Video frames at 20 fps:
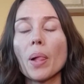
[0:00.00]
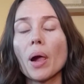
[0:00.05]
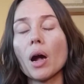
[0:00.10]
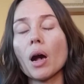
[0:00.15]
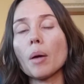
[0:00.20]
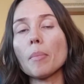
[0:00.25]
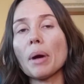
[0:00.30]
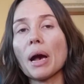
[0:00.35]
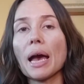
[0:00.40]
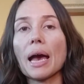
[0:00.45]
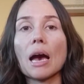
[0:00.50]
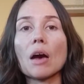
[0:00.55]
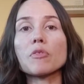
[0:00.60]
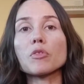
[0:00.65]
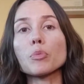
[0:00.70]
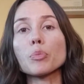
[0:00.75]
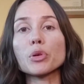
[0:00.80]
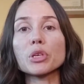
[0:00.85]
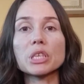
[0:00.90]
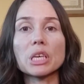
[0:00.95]
I
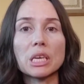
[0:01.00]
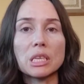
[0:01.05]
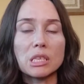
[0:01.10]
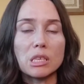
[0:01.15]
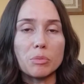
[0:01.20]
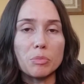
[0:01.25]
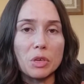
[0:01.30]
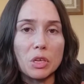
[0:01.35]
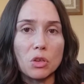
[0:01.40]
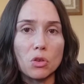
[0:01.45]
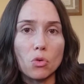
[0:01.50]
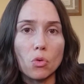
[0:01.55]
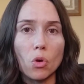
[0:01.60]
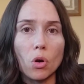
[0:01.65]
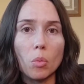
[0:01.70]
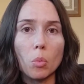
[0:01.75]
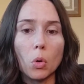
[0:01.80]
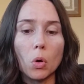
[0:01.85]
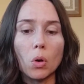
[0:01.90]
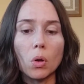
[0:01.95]
have to pretend to be
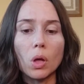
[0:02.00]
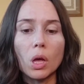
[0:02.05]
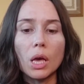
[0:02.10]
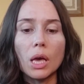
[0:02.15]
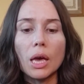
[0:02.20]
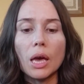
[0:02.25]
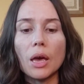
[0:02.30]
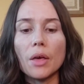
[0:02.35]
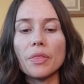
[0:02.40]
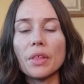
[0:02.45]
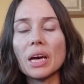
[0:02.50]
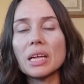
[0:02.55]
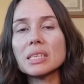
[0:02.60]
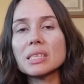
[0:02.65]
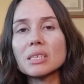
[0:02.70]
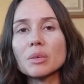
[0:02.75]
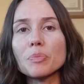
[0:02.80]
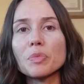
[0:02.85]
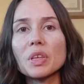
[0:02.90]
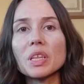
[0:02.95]
normal. And
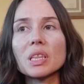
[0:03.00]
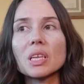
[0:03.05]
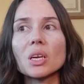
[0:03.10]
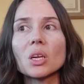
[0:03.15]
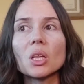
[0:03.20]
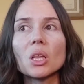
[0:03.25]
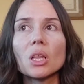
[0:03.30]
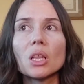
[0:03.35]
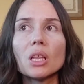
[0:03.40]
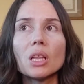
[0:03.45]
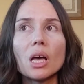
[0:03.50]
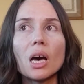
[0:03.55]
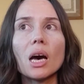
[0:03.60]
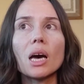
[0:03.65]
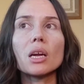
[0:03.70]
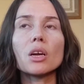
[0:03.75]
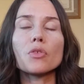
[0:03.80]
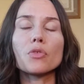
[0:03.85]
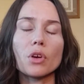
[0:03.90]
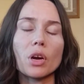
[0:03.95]
that's something that a
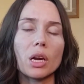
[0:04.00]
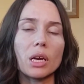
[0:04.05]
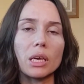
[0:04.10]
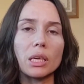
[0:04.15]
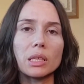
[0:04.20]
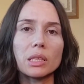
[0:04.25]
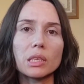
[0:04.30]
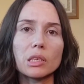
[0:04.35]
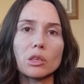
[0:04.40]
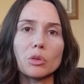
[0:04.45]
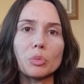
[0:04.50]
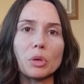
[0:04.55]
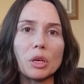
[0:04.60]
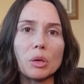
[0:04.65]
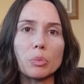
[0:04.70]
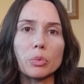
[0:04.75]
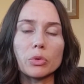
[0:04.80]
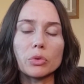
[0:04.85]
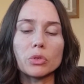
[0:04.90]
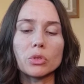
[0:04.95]
lot of chronically ill
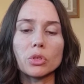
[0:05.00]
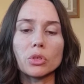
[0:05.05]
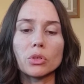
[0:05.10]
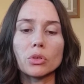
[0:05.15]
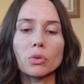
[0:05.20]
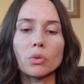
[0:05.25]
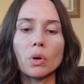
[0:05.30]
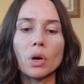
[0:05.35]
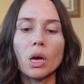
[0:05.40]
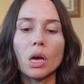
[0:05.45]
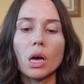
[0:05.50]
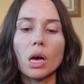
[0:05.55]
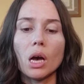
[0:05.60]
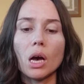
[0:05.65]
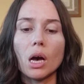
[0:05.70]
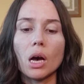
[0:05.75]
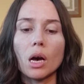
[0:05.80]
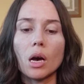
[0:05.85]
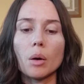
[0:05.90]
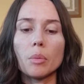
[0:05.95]
people do,
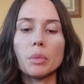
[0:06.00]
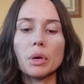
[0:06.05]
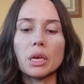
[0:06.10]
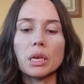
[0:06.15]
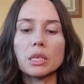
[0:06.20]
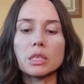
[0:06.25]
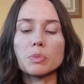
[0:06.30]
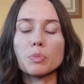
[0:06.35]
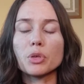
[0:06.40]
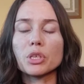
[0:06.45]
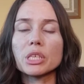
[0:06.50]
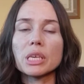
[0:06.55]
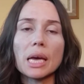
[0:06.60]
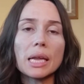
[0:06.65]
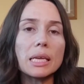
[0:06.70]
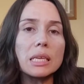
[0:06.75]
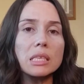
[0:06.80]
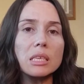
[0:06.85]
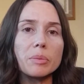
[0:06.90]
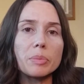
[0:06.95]
is
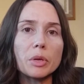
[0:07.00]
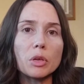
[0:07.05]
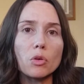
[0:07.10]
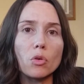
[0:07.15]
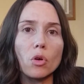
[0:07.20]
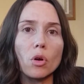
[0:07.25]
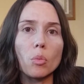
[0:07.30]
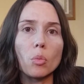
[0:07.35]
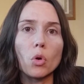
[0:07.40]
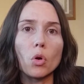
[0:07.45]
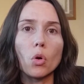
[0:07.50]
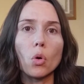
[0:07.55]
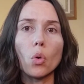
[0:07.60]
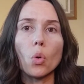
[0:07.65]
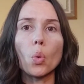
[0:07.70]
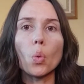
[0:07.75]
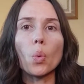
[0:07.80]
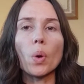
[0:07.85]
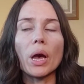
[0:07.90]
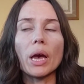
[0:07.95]
pretending to be
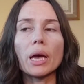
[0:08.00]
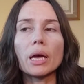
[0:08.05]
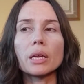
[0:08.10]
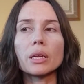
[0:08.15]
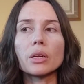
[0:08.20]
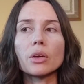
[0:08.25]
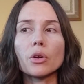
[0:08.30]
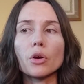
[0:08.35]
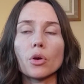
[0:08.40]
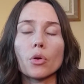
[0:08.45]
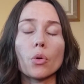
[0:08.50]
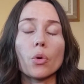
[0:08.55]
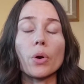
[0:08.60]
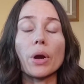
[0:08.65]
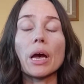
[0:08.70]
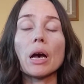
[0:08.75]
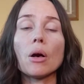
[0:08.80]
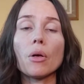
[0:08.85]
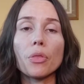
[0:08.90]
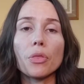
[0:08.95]
normal
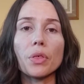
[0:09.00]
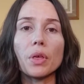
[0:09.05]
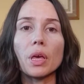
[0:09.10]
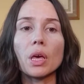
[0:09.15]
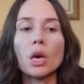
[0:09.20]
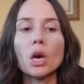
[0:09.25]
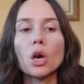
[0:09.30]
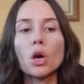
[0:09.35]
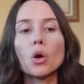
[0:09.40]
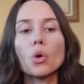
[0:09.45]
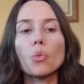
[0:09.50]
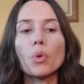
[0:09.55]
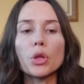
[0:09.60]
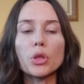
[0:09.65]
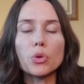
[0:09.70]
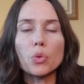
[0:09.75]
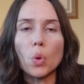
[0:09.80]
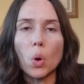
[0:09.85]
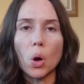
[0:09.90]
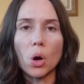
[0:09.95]
or healthy
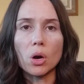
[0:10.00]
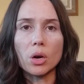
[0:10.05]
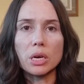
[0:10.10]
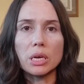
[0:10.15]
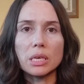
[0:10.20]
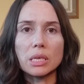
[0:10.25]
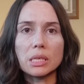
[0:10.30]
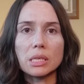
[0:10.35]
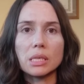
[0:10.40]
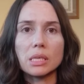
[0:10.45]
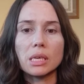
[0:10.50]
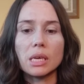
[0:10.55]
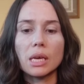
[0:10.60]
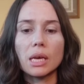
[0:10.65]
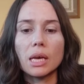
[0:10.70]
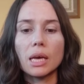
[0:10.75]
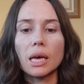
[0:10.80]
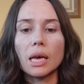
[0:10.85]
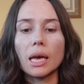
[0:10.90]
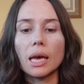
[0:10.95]
when you aren't.
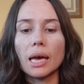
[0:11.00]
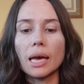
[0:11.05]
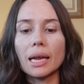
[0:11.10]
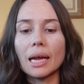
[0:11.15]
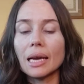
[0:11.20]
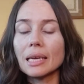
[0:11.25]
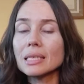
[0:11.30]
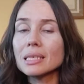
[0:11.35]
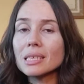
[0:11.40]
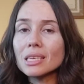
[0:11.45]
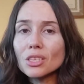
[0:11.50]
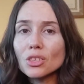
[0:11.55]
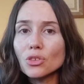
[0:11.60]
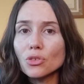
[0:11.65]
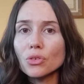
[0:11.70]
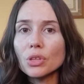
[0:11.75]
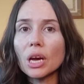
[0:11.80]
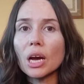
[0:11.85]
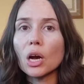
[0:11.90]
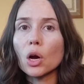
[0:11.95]
And I did
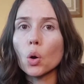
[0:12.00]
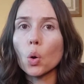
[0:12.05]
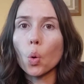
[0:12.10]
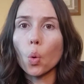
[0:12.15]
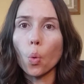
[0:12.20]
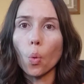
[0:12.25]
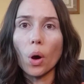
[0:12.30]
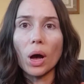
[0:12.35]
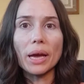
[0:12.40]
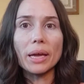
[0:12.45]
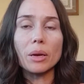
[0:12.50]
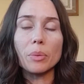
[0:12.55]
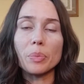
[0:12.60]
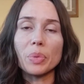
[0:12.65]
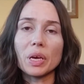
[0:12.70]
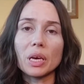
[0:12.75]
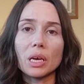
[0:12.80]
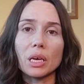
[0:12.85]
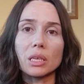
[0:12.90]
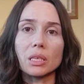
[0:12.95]
do that quite a
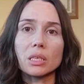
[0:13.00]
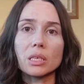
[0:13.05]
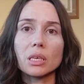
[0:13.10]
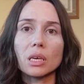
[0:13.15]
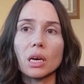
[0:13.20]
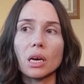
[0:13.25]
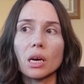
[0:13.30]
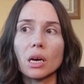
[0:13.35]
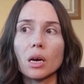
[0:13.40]
bit